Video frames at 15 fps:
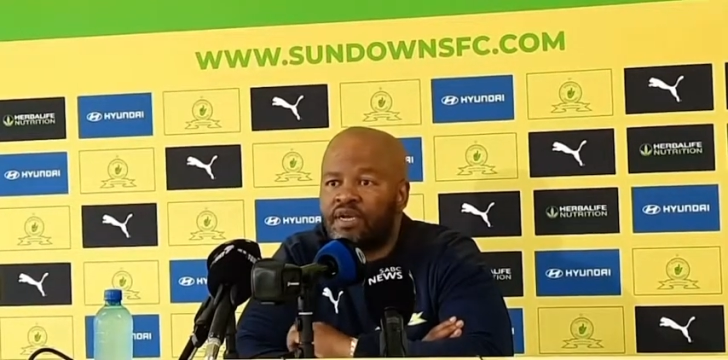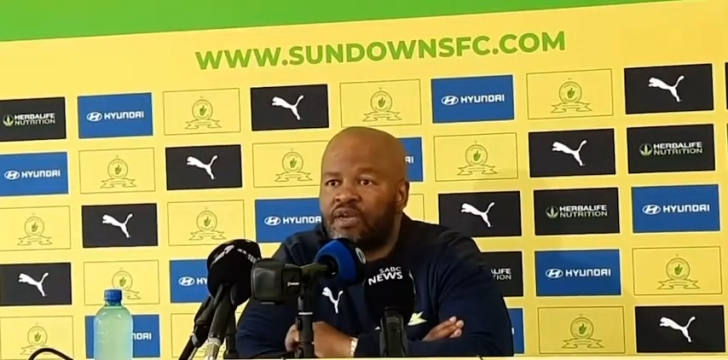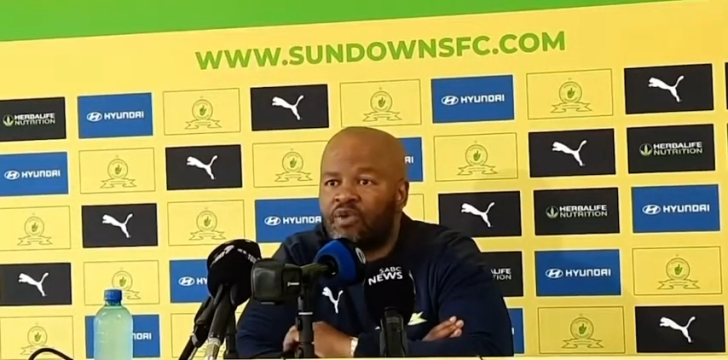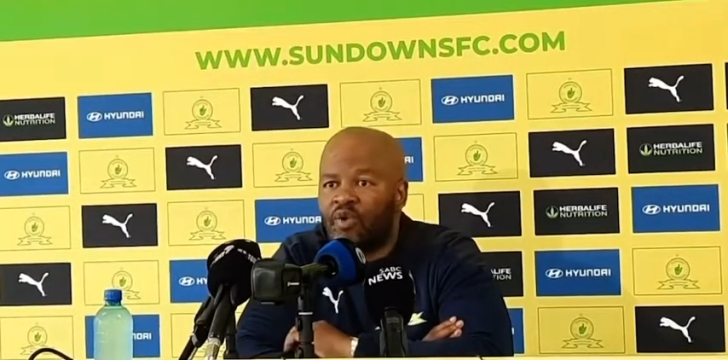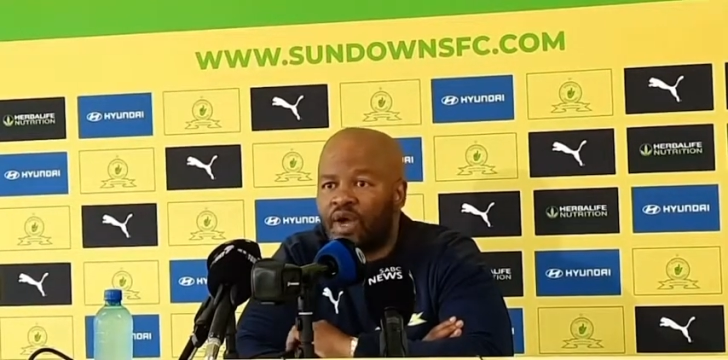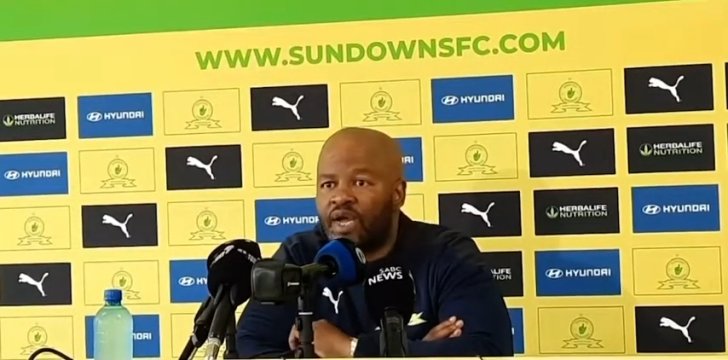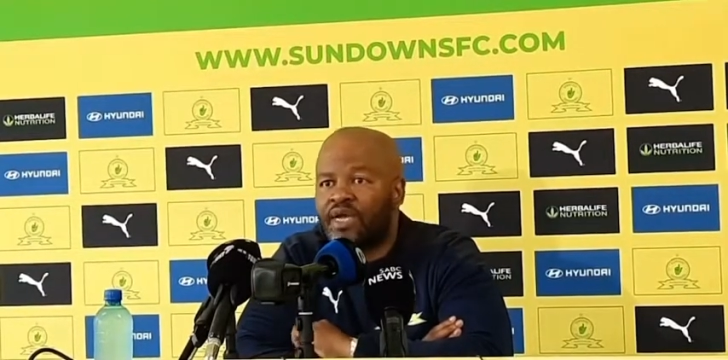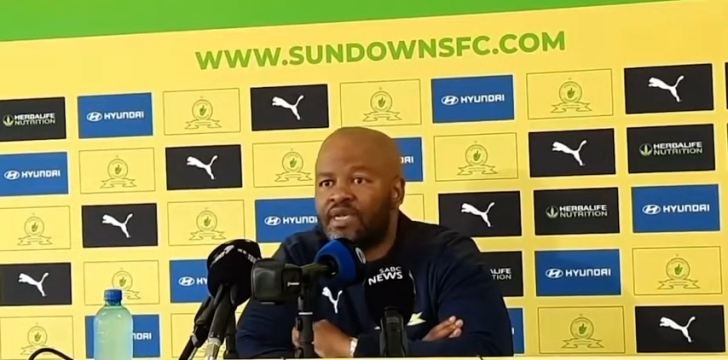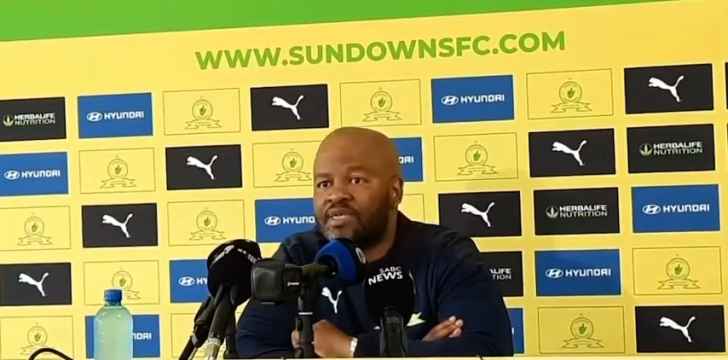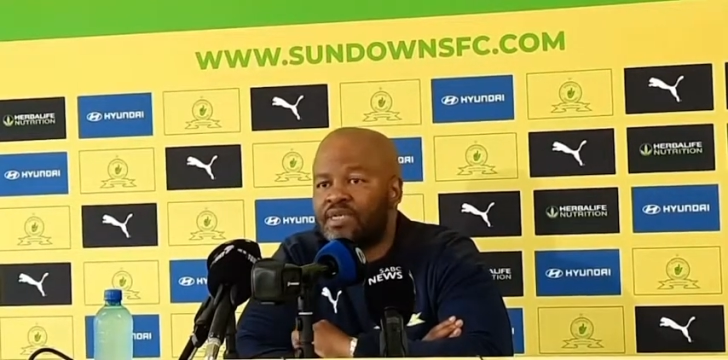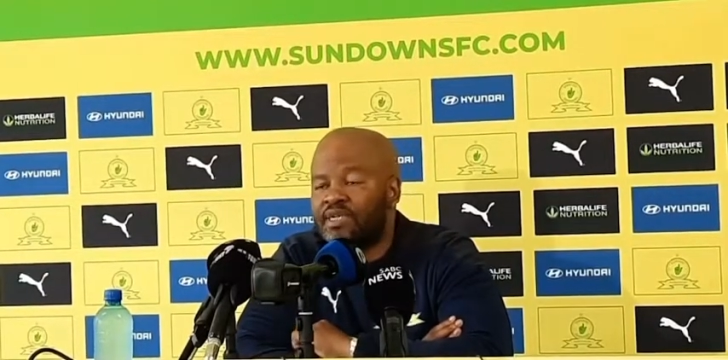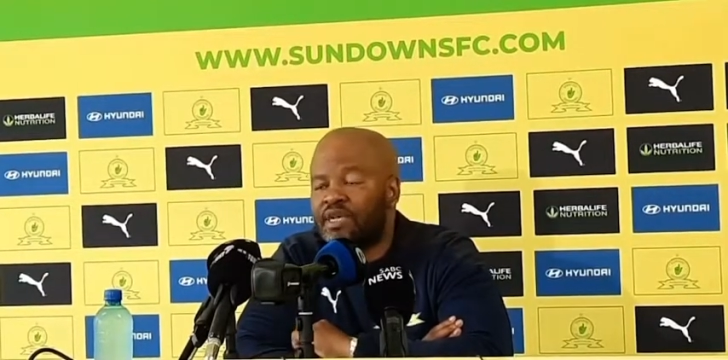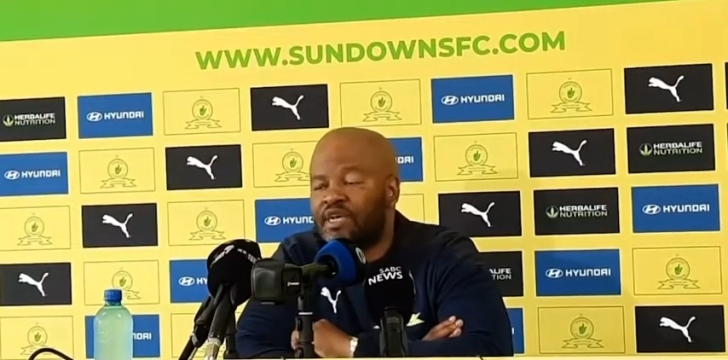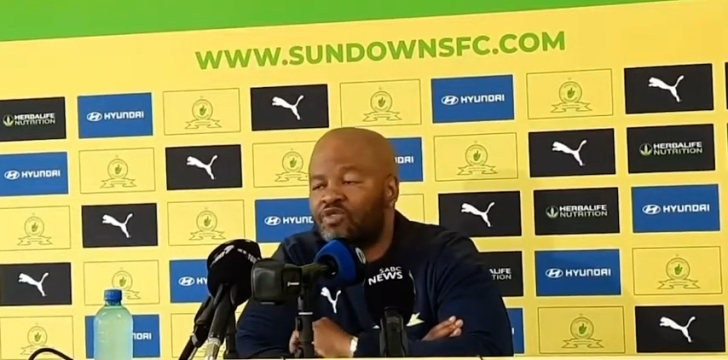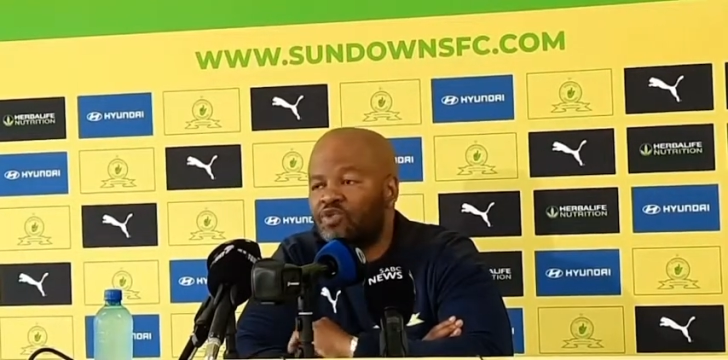
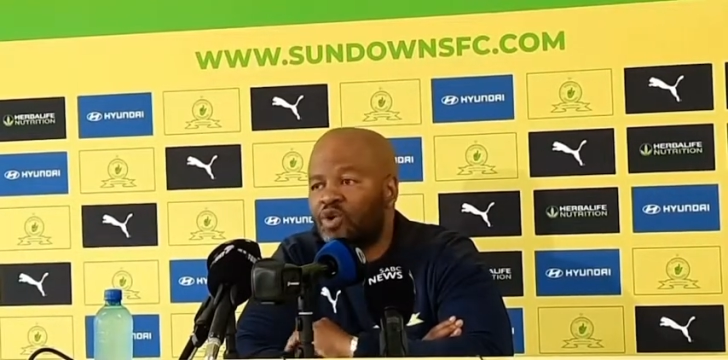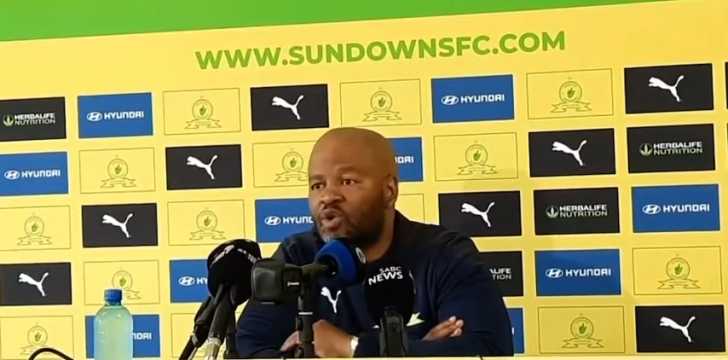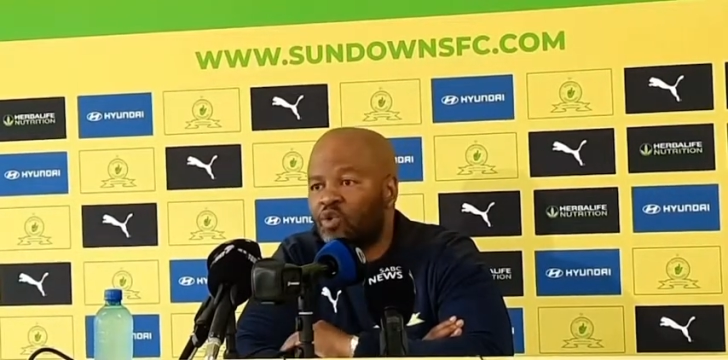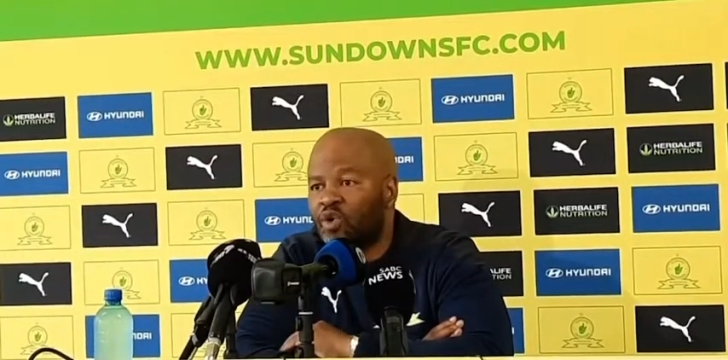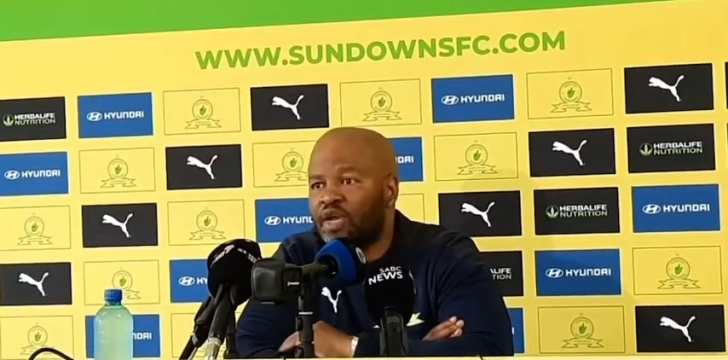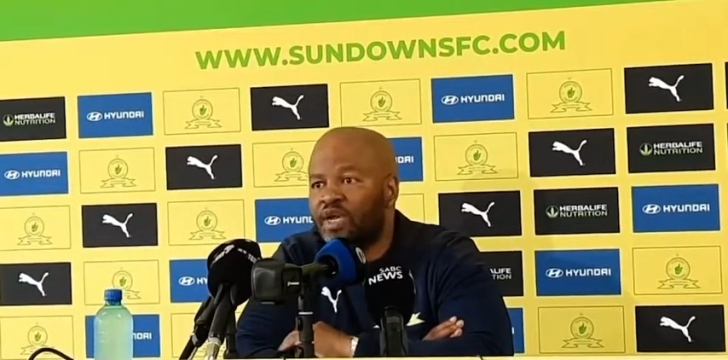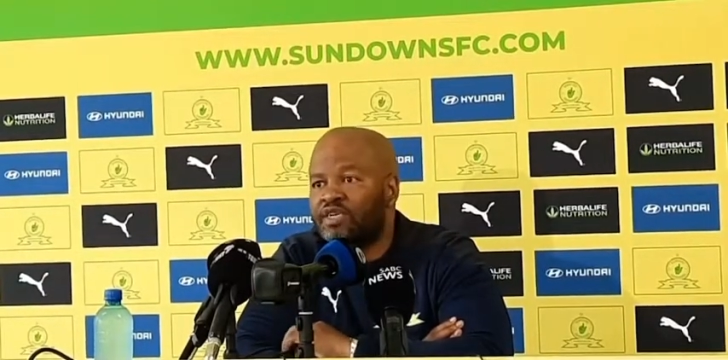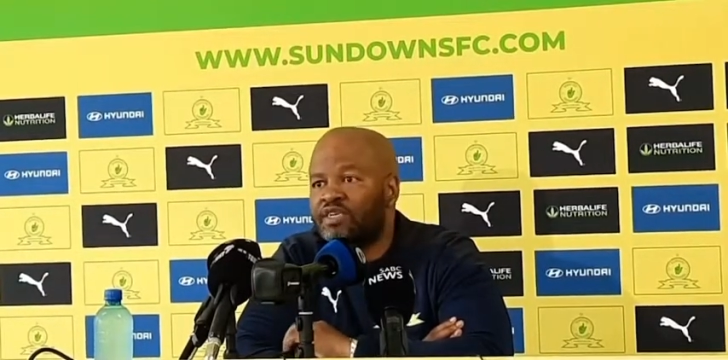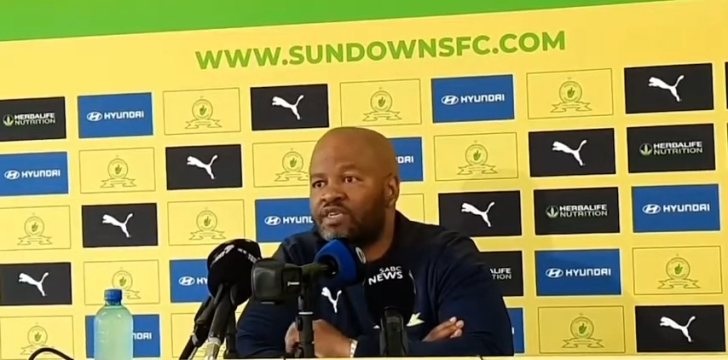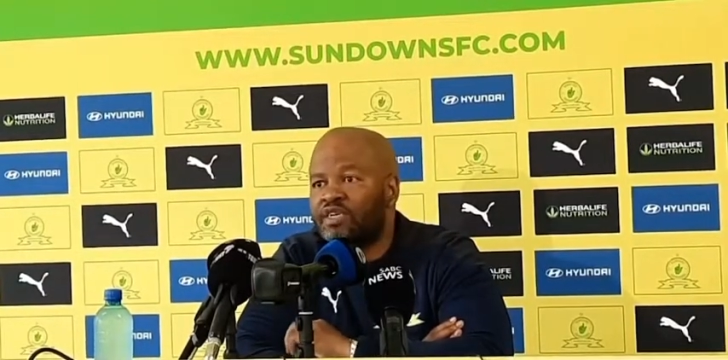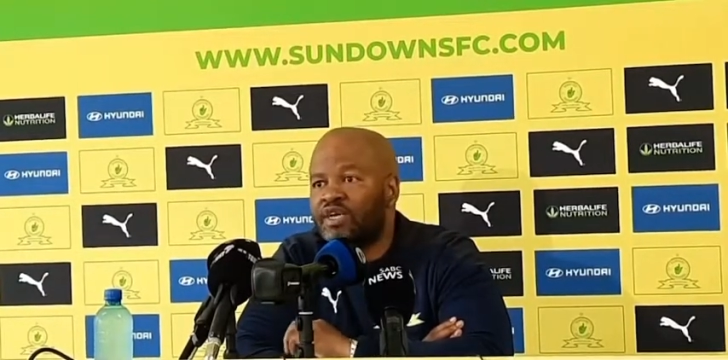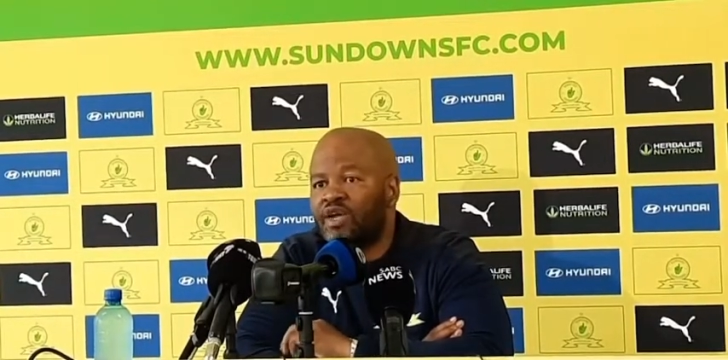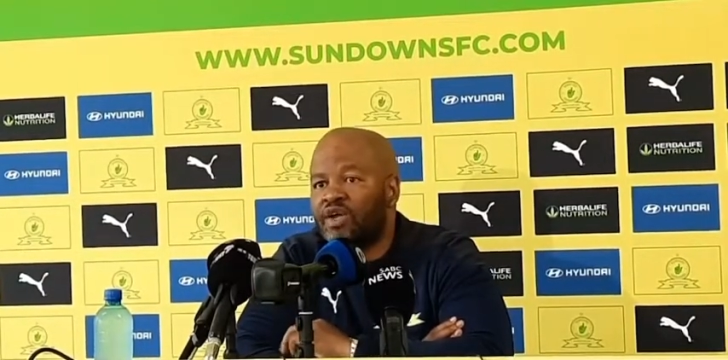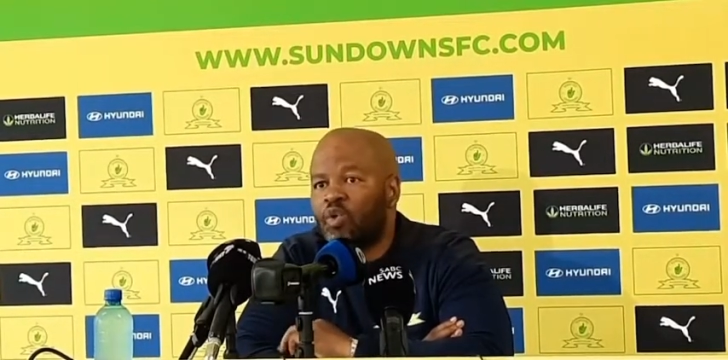requires that we look at